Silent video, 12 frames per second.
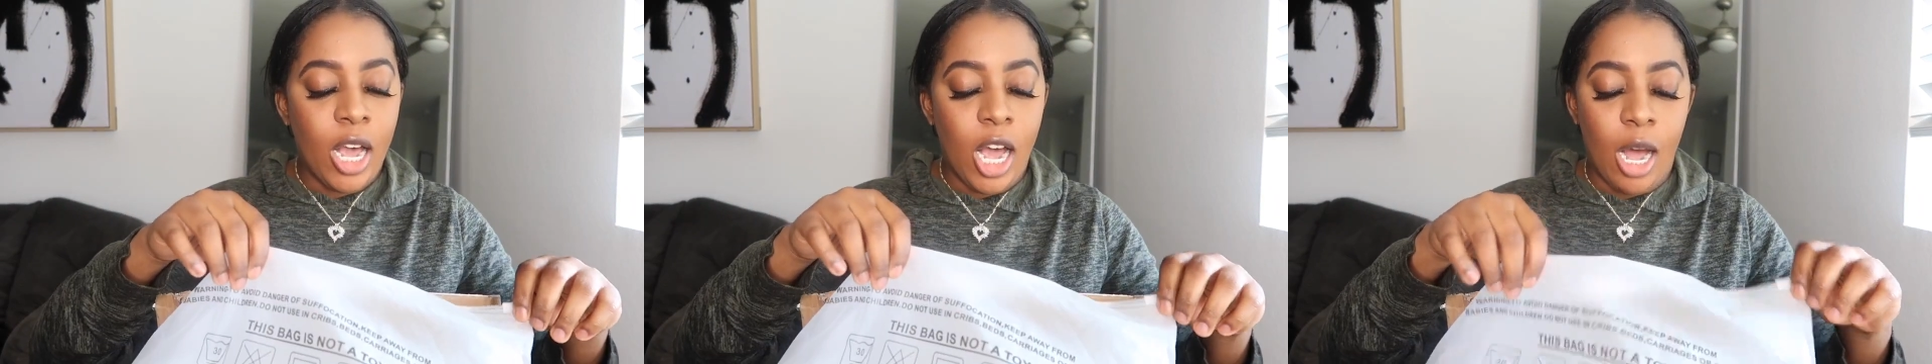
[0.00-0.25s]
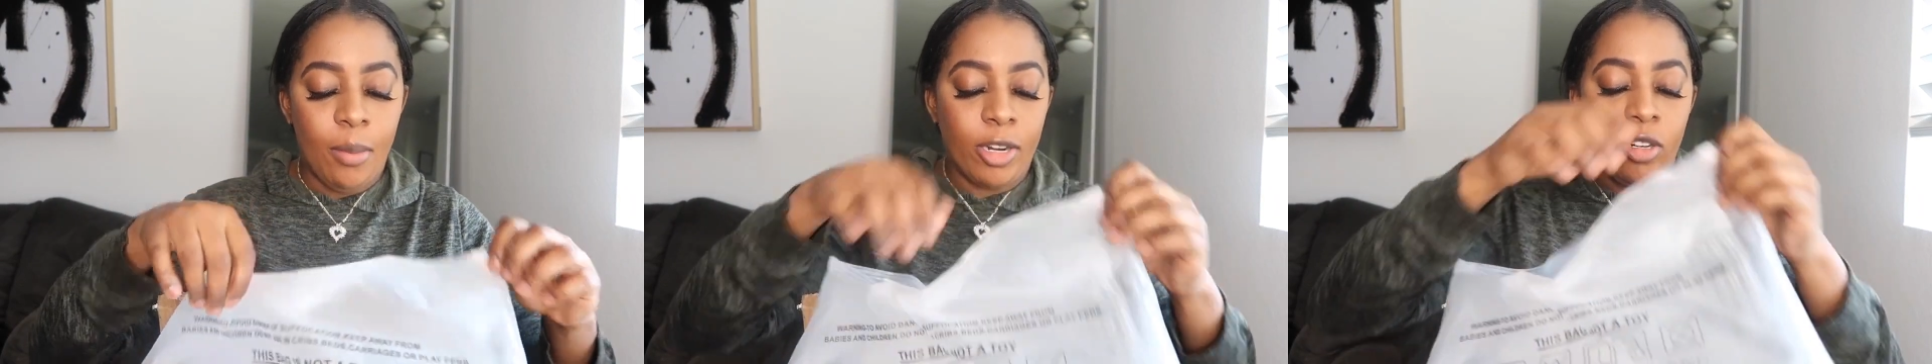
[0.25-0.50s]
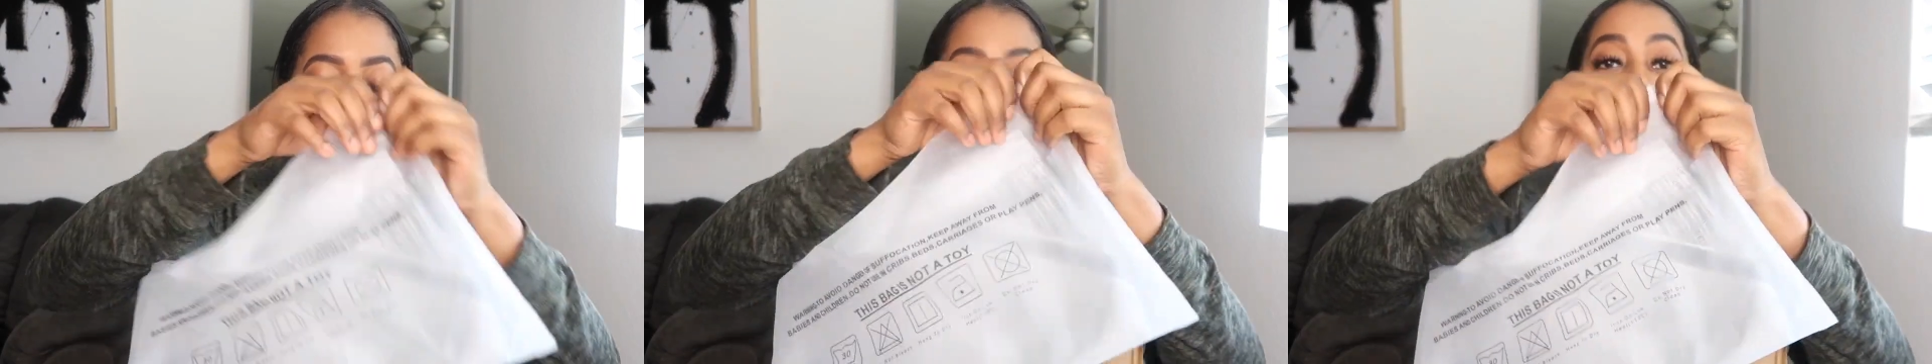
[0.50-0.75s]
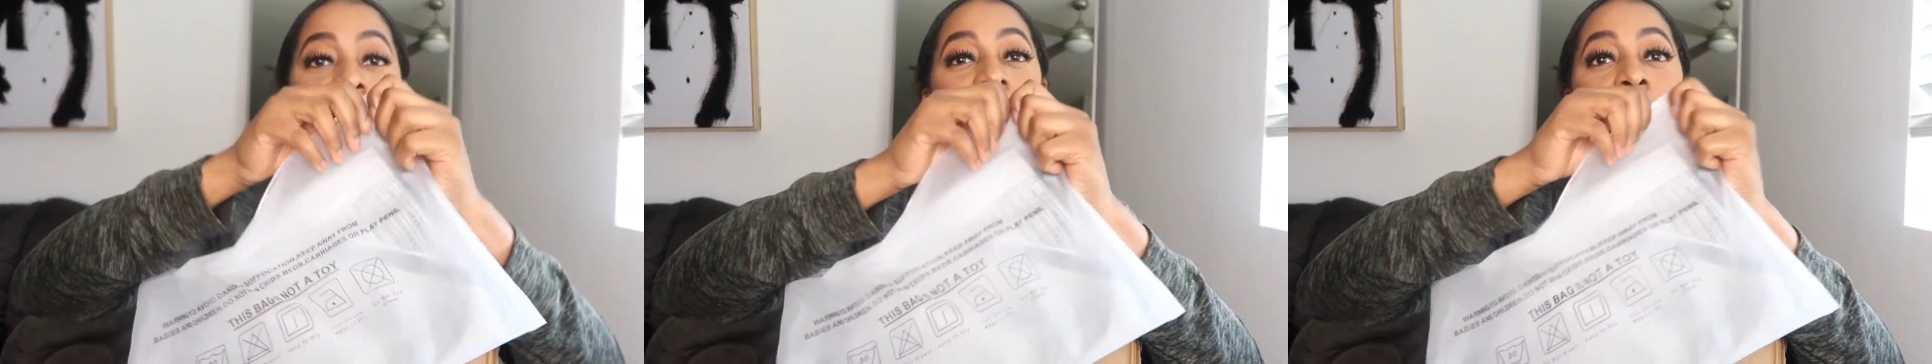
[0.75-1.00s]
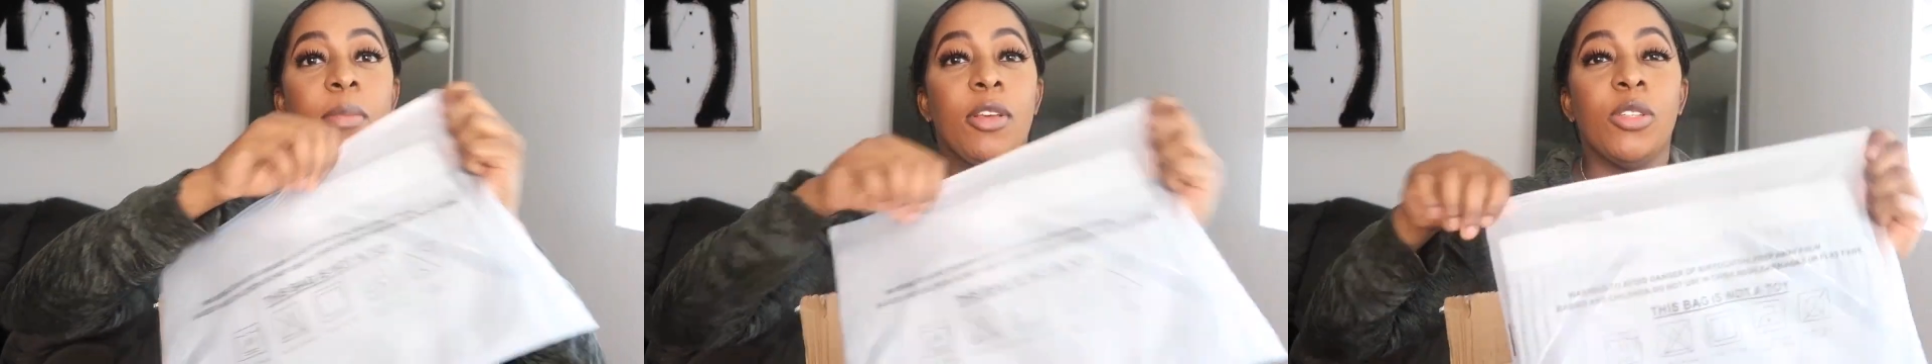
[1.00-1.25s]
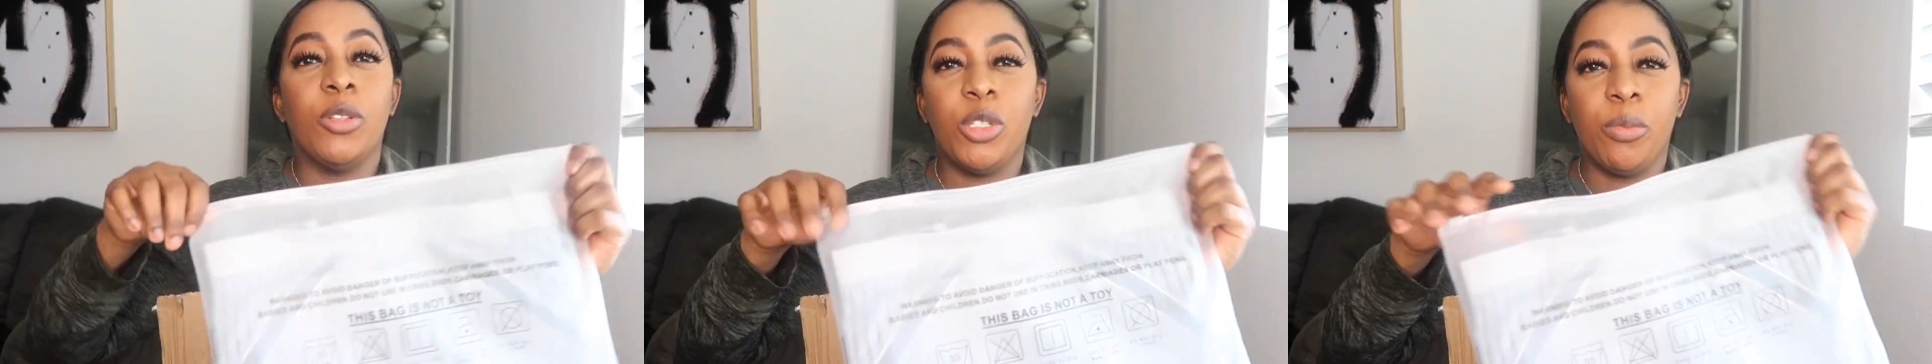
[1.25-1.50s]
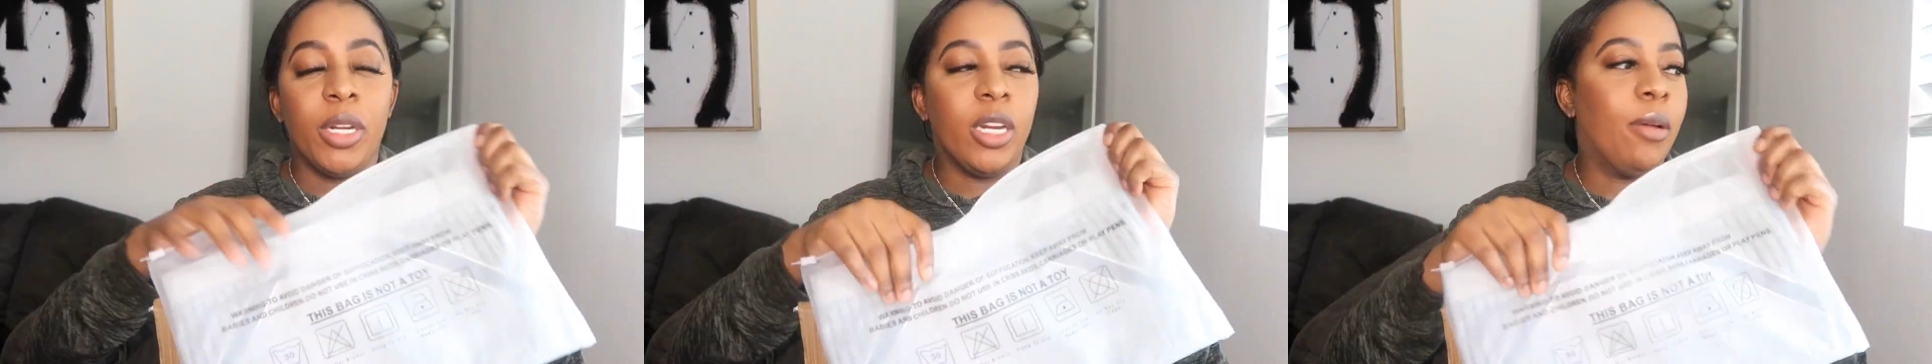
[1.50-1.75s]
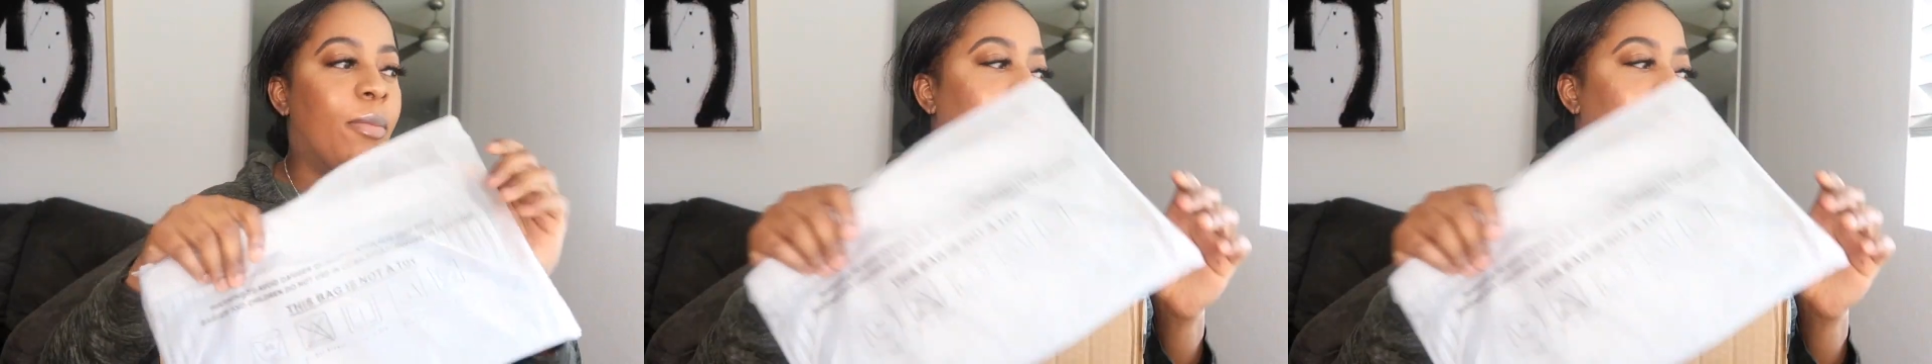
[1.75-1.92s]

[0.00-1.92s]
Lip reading: I don't know if you guys follow me on social media,